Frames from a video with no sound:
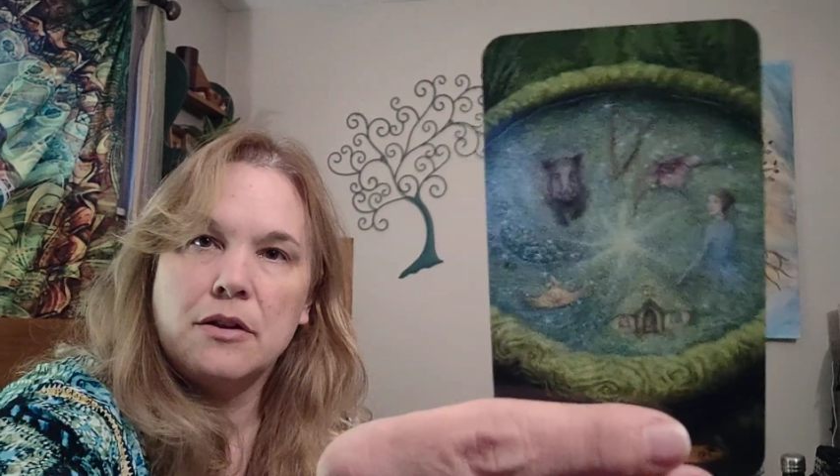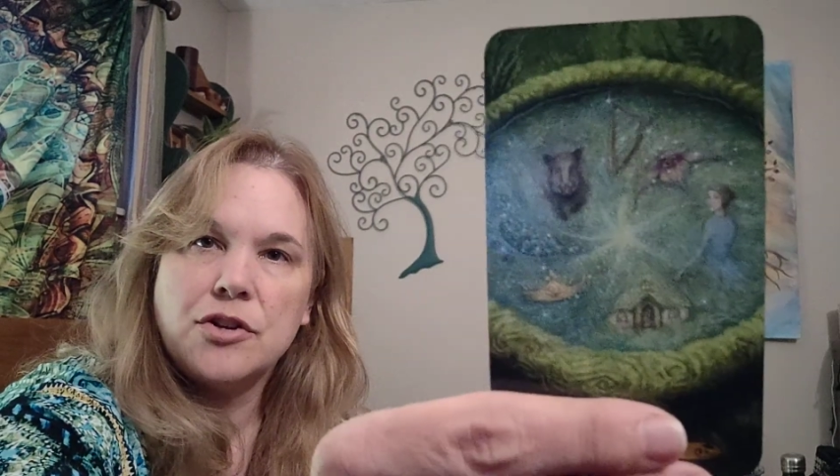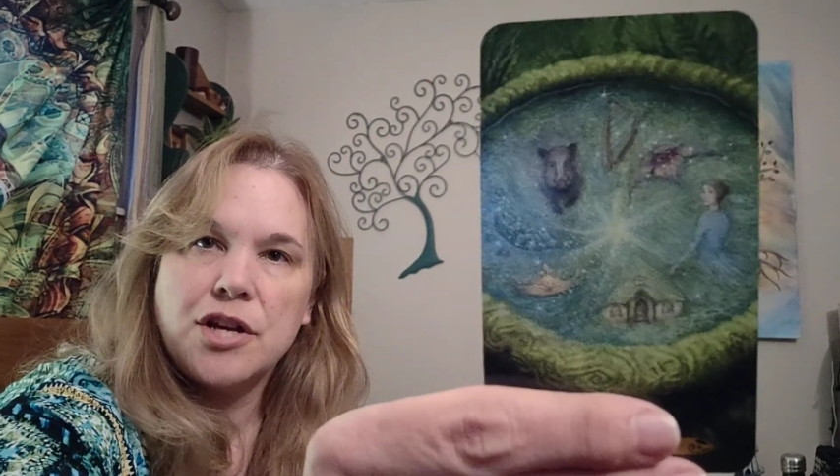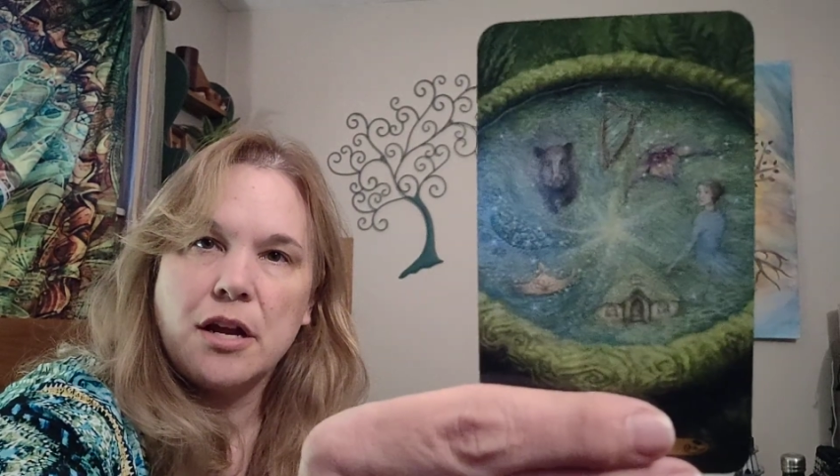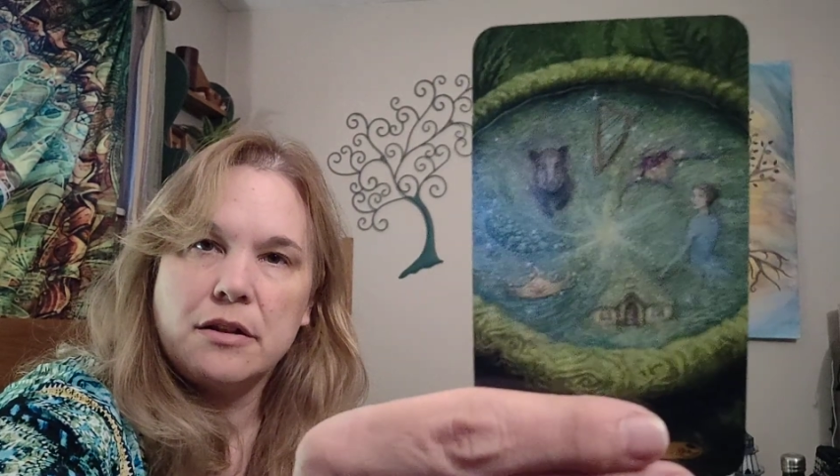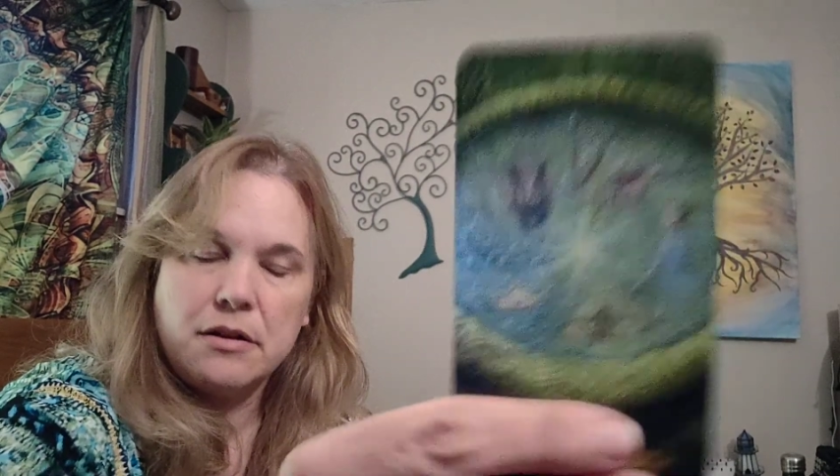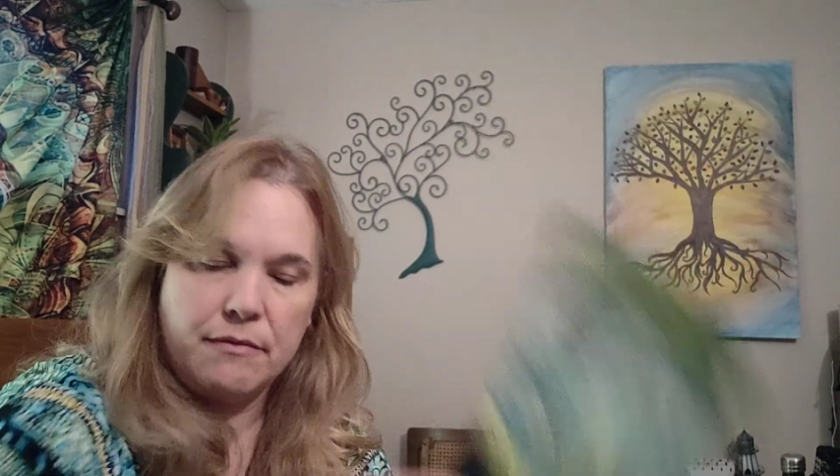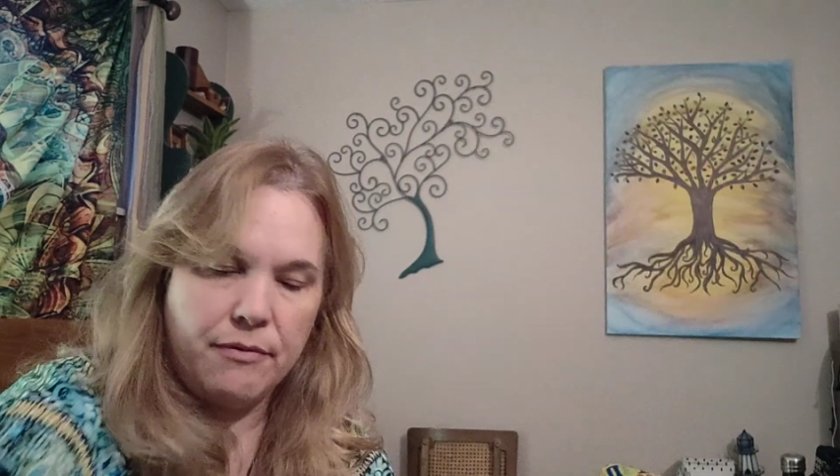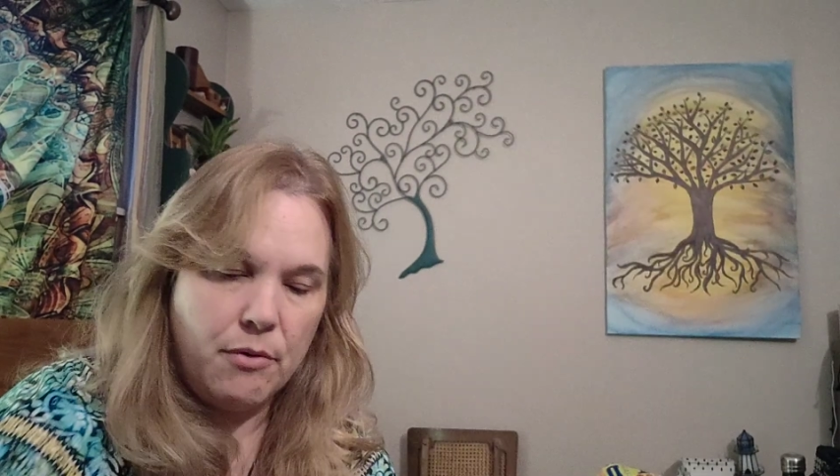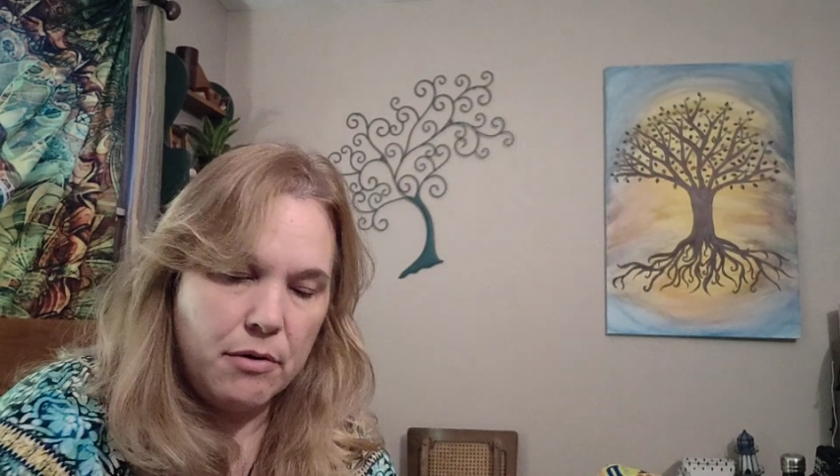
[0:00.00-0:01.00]

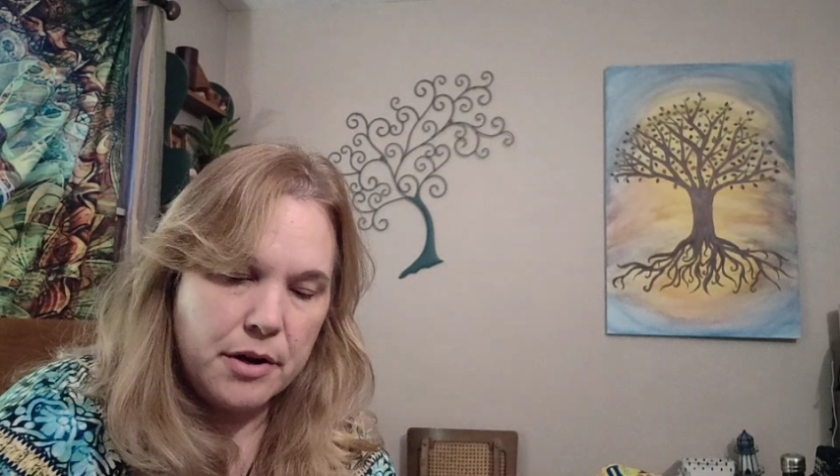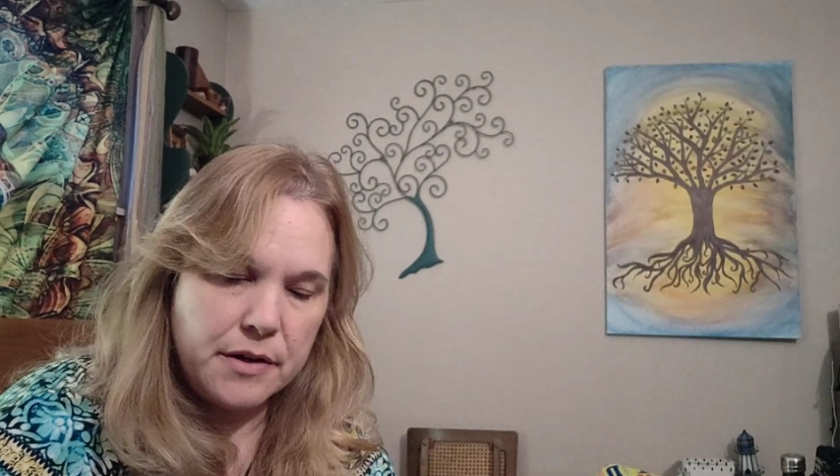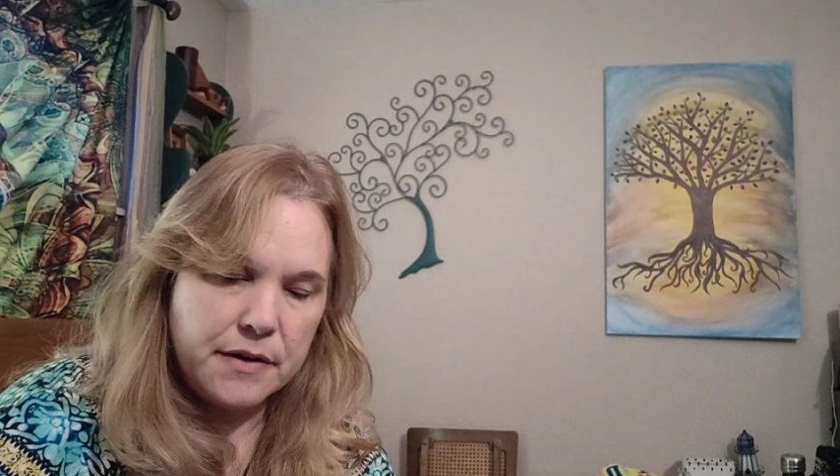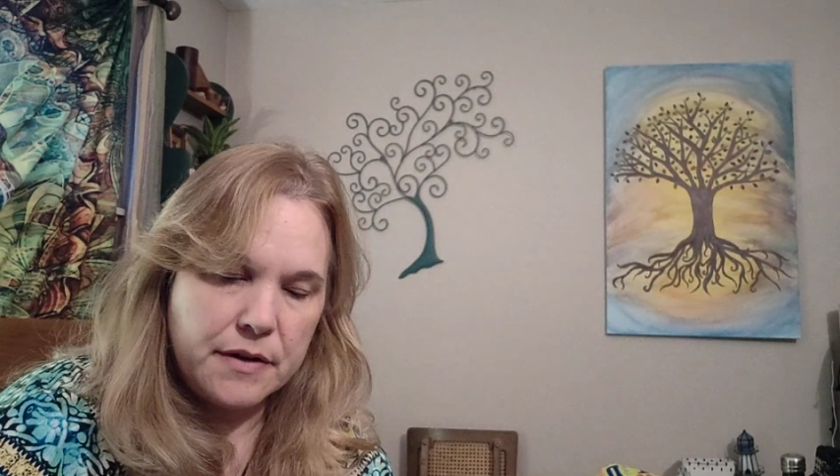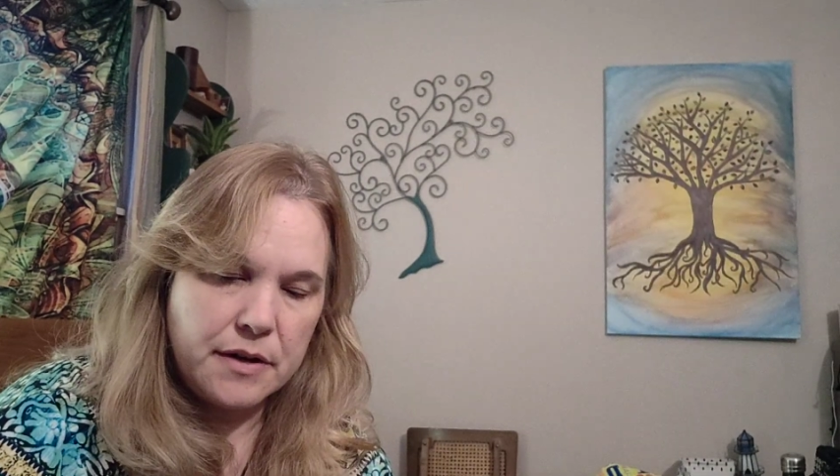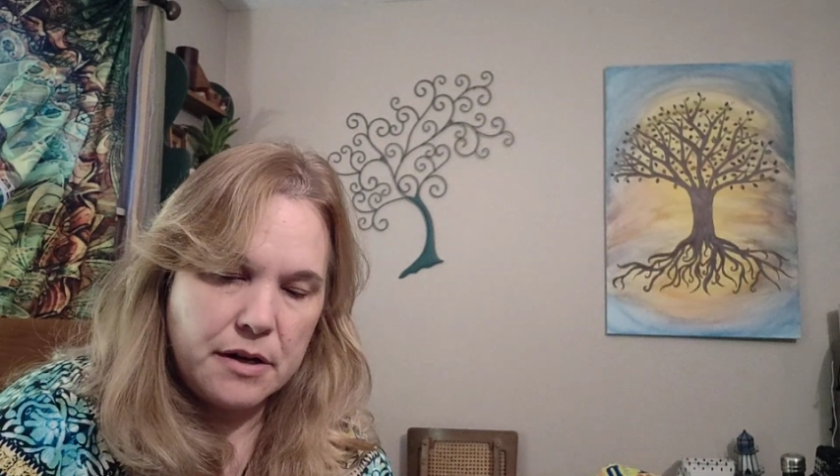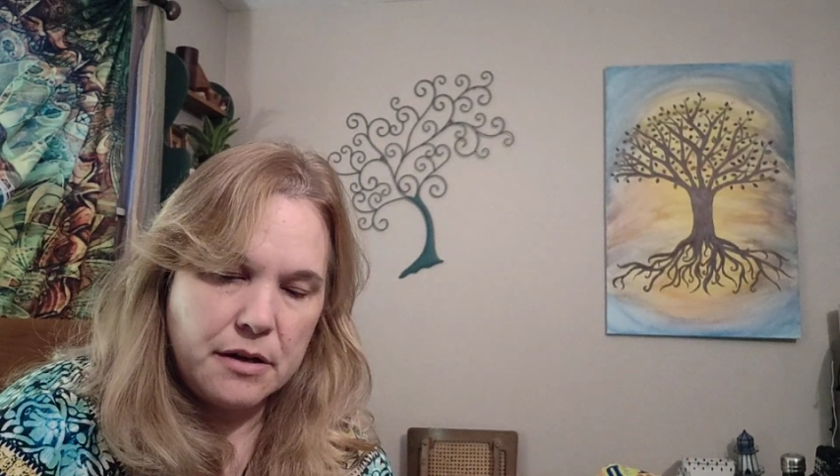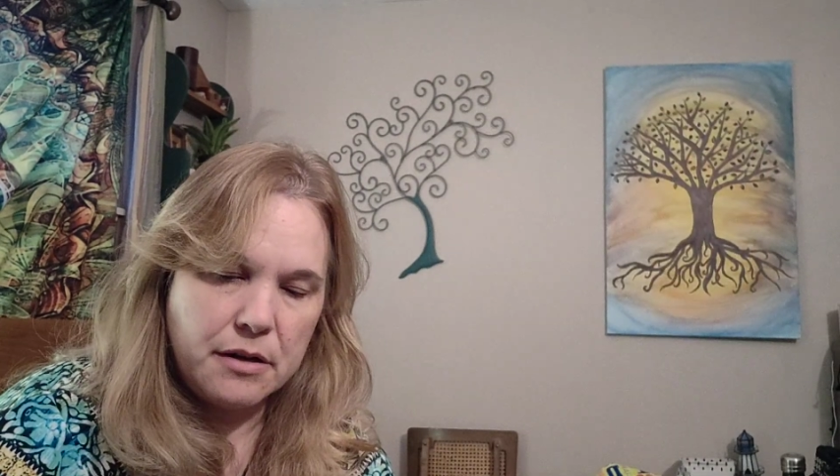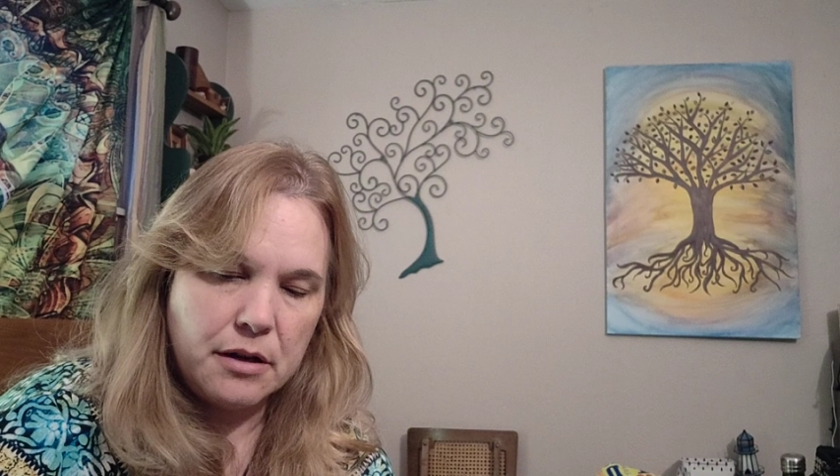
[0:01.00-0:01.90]
Enchanted Forest.